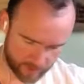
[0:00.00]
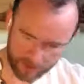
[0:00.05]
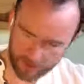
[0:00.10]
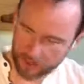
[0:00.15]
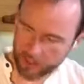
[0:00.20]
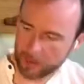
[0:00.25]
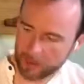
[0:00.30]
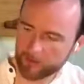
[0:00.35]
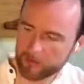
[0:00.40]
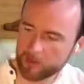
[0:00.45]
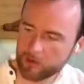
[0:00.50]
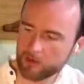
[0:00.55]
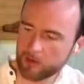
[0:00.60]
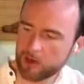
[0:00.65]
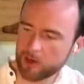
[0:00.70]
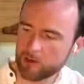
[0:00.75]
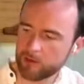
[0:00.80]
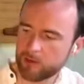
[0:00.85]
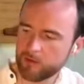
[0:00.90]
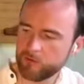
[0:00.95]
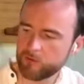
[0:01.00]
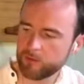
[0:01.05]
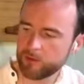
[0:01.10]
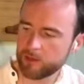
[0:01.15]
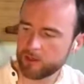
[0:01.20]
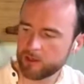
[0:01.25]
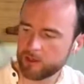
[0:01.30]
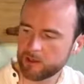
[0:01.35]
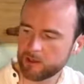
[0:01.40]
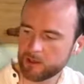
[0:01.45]
And let me know how you've
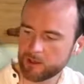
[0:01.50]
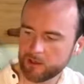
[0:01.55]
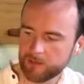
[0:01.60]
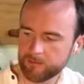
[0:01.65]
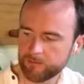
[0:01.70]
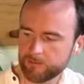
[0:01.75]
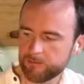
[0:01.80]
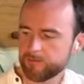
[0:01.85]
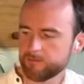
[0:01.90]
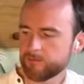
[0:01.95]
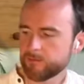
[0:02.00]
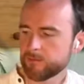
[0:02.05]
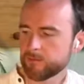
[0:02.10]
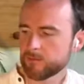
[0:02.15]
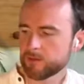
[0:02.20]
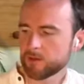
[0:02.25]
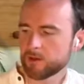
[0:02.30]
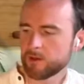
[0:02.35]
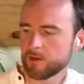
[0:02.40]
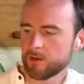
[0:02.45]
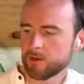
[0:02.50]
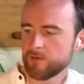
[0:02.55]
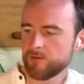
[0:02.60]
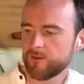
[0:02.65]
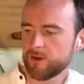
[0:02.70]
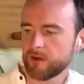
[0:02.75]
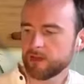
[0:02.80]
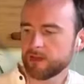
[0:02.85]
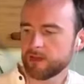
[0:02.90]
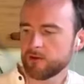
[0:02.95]
been
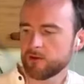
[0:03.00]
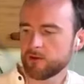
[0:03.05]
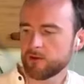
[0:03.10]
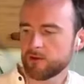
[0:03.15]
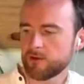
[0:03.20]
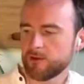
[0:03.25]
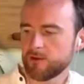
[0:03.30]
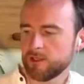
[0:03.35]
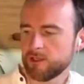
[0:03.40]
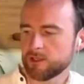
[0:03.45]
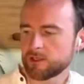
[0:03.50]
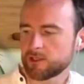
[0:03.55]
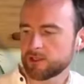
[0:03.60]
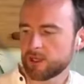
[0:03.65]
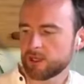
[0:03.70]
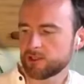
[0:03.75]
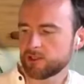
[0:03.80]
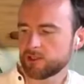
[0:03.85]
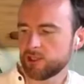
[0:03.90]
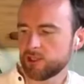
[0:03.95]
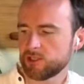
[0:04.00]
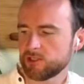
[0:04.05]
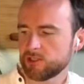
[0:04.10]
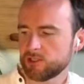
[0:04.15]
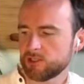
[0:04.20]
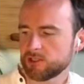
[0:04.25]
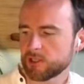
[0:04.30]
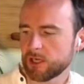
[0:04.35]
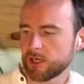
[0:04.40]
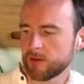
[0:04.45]
finding all of these like
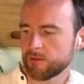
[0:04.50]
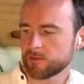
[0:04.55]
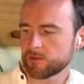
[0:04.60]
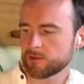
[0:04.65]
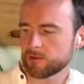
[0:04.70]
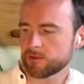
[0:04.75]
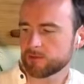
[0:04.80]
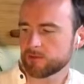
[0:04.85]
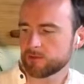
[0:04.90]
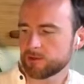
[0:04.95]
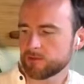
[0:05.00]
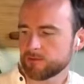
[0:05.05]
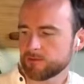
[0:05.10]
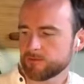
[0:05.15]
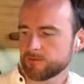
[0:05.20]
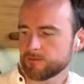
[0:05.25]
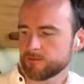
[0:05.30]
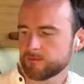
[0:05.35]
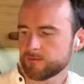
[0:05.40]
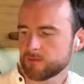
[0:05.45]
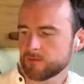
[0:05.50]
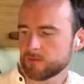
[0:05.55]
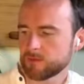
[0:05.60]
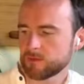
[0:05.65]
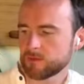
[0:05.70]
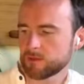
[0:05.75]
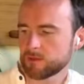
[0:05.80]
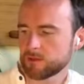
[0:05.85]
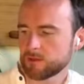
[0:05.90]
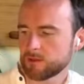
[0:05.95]
changing times as well.
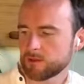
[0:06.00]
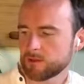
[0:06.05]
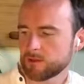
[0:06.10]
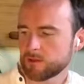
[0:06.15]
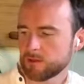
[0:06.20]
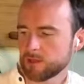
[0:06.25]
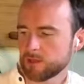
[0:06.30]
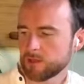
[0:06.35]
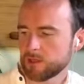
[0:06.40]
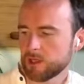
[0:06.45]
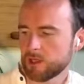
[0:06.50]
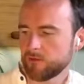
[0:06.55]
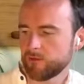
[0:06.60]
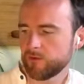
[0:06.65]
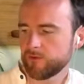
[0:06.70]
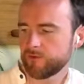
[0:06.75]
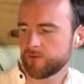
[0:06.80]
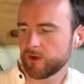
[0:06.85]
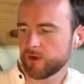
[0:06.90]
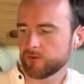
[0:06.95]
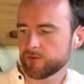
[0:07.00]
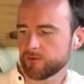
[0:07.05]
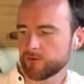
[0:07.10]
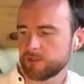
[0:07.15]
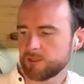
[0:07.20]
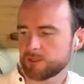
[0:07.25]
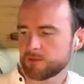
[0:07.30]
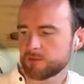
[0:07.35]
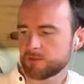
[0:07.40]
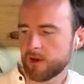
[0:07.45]
Have you found the
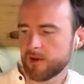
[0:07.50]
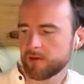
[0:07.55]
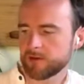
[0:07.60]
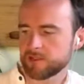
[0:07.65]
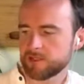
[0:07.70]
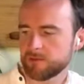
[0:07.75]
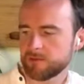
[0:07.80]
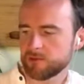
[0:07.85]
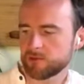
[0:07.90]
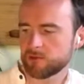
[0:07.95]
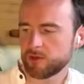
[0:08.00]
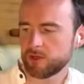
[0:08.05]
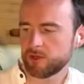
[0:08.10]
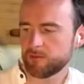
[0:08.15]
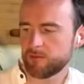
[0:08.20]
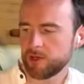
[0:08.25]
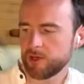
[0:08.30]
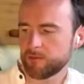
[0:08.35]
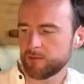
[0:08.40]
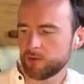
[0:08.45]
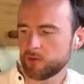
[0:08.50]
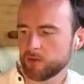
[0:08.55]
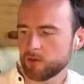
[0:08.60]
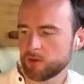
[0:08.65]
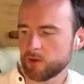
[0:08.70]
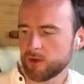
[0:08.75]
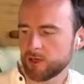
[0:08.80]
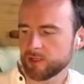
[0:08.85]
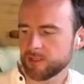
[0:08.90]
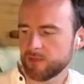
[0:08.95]
disparity between people
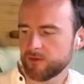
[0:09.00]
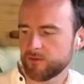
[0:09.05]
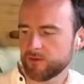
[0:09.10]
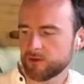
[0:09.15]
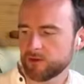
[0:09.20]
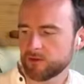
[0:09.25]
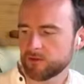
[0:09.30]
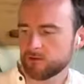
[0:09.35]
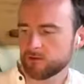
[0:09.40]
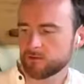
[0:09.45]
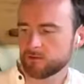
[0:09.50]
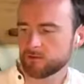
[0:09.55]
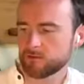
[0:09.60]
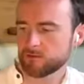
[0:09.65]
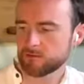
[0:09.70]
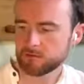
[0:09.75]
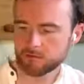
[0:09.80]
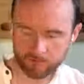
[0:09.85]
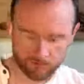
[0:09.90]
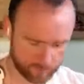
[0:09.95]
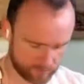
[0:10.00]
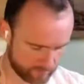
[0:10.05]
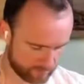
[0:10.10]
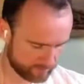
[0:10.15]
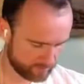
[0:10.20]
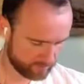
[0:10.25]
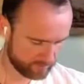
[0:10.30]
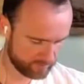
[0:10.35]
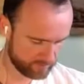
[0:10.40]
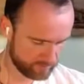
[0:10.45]
quite difficult?
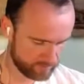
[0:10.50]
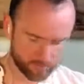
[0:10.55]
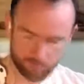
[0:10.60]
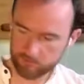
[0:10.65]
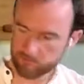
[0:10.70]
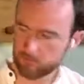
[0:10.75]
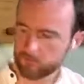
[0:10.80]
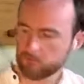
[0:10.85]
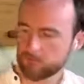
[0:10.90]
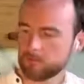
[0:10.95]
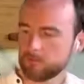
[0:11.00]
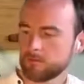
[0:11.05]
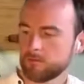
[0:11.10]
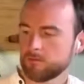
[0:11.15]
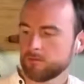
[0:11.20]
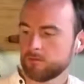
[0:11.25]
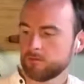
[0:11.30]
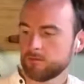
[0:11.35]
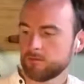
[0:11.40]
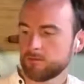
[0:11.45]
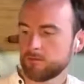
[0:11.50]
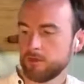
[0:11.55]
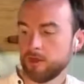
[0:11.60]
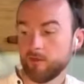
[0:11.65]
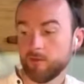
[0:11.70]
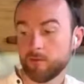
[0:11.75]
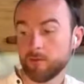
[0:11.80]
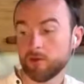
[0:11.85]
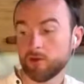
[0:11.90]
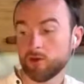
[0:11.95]

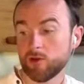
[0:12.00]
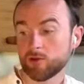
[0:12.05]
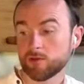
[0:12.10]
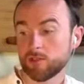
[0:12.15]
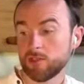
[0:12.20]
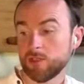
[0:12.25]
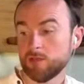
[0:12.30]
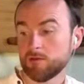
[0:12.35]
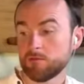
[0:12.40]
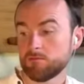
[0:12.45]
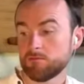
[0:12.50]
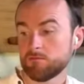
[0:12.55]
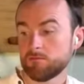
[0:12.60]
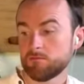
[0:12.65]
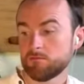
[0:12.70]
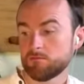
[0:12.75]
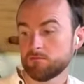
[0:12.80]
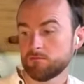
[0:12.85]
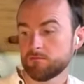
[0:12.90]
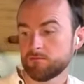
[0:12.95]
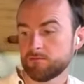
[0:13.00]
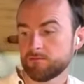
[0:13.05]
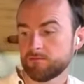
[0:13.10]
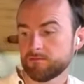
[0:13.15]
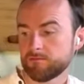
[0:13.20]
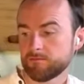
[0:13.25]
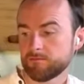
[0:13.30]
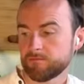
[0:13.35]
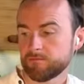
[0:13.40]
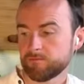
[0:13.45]
Have you been caught in it?
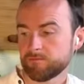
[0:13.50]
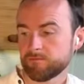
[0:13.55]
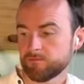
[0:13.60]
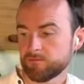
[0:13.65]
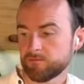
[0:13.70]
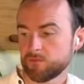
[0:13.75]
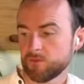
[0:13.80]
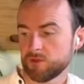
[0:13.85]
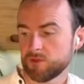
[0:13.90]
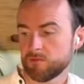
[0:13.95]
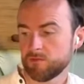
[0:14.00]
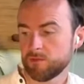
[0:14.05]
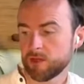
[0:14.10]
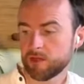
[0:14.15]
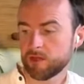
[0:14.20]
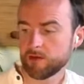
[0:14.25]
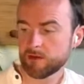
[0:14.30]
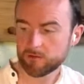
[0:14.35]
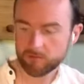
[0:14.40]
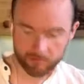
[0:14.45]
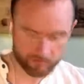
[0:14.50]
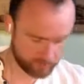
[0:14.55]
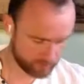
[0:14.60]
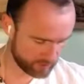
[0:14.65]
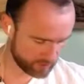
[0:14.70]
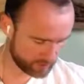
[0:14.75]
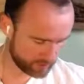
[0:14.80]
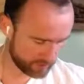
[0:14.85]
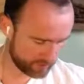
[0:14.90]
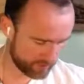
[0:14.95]
Doesn't matter
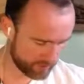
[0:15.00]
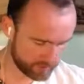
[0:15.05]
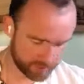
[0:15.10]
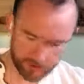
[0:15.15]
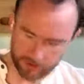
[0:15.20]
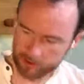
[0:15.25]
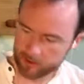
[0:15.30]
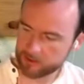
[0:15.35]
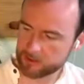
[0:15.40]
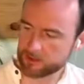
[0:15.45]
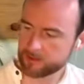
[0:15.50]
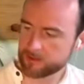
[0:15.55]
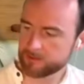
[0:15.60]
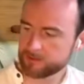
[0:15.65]
which way around it is.